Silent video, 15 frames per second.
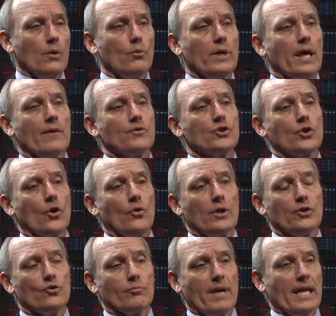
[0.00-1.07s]
we have shown a
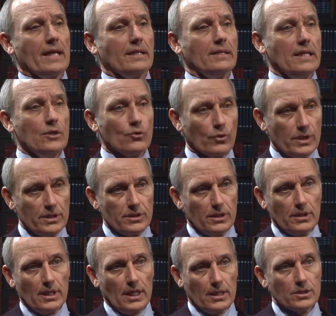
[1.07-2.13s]
dramatic decrease
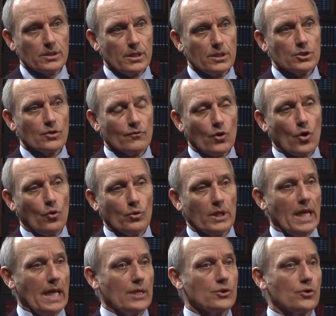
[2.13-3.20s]
in the incidence of colon
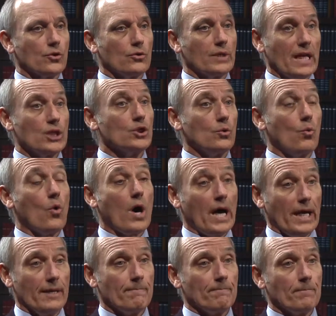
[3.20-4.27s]
cancer nationwide.